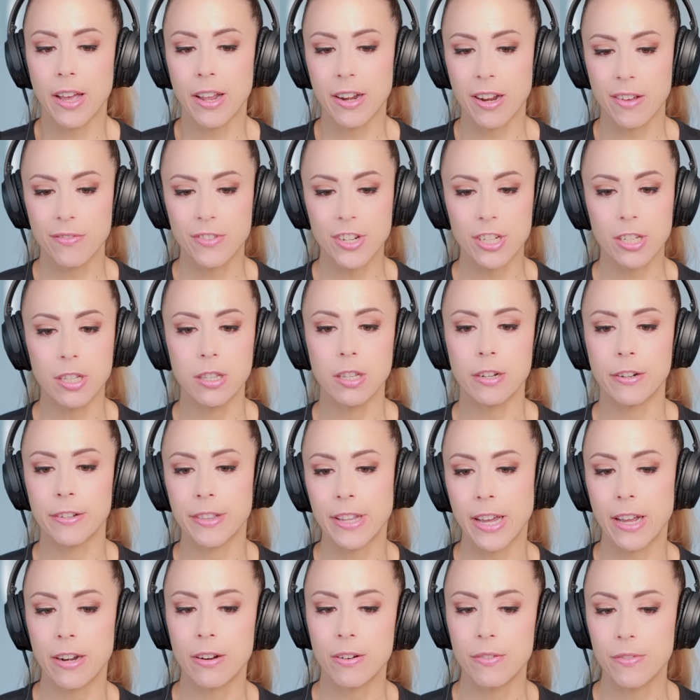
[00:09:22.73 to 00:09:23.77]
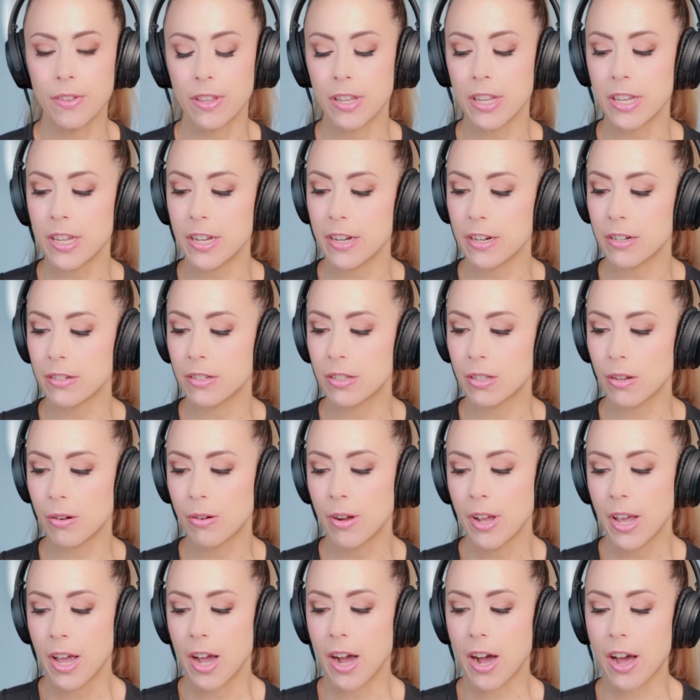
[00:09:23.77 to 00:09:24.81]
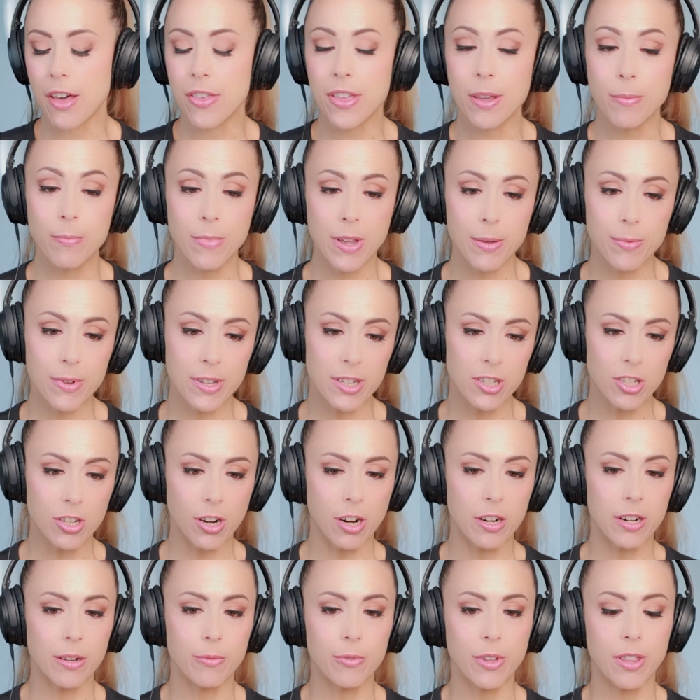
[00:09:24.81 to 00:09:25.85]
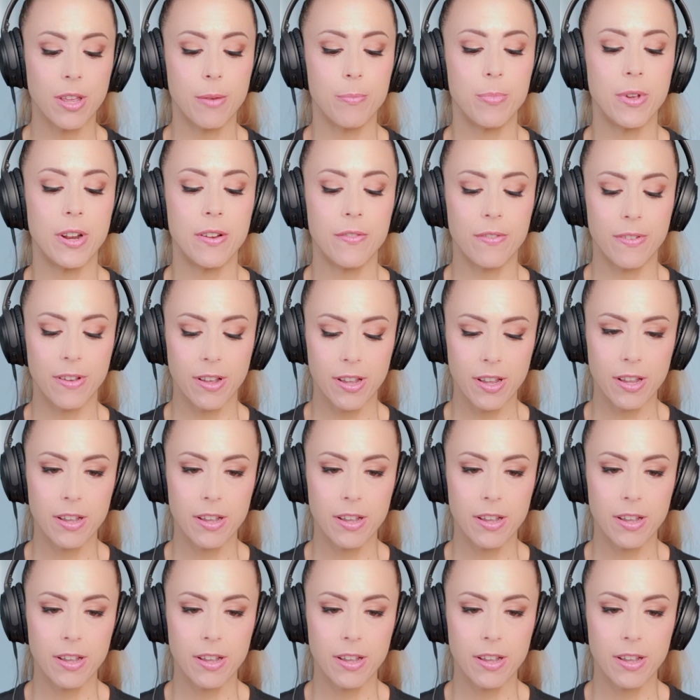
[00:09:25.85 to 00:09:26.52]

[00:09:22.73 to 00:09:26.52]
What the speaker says: And I've just learned that over the years. So I think maybe starting with a bit of